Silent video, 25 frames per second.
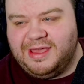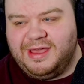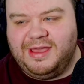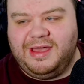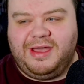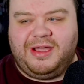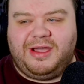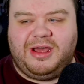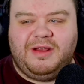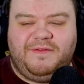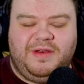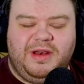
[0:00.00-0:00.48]

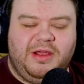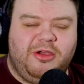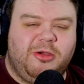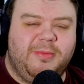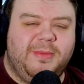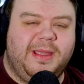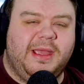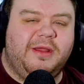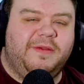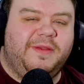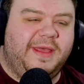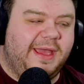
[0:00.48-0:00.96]
I've got a video
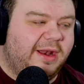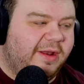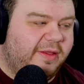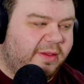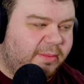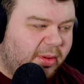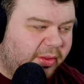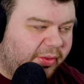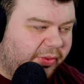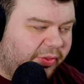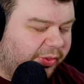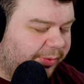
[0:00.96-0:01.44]
coming out at the end of
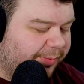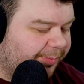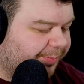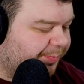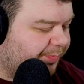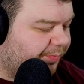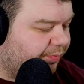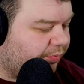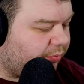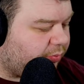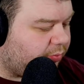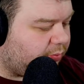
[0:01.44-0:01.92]
the month
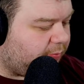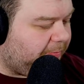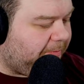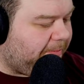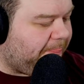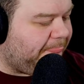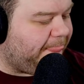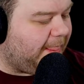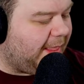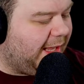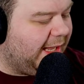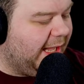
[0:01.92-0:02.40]

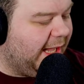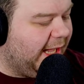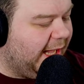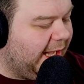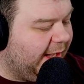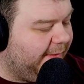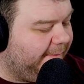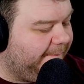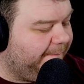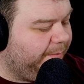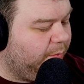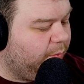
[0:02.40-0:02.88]

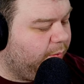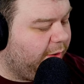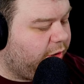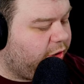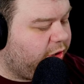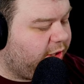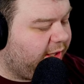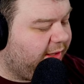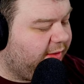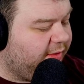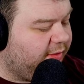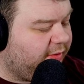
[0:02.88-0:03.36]
um,
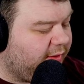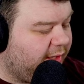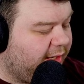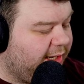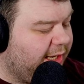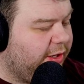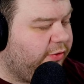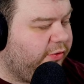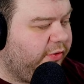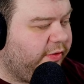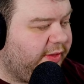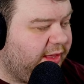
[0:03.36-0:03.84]
which is an
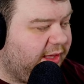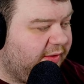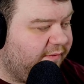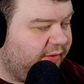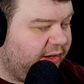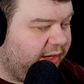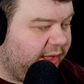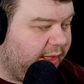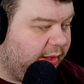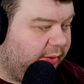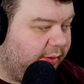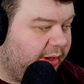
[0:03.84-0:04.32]
interesting
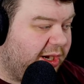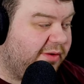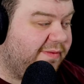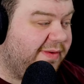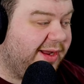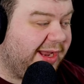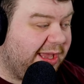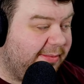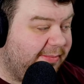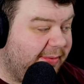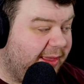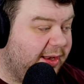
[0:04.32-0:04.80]
video, and I
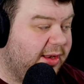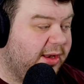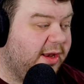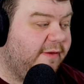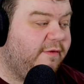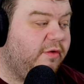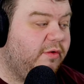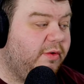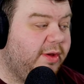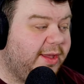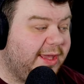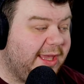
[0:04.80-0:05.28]
recommend
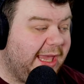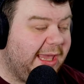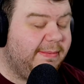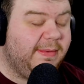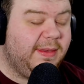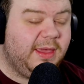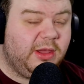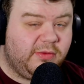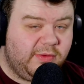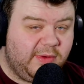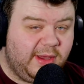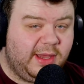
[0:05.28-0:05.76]
if you're a
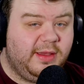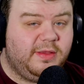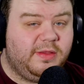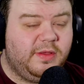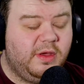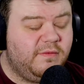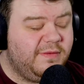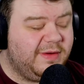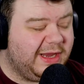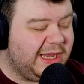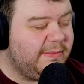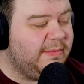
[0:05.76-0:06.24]
gaming
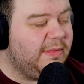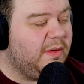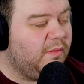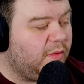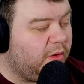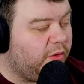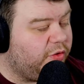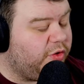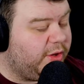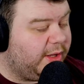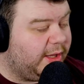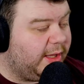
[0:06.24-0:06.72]
creator, I recommend
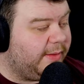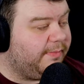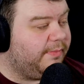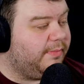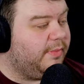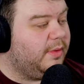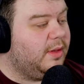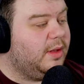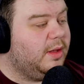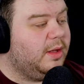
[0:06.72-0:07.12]
watching it.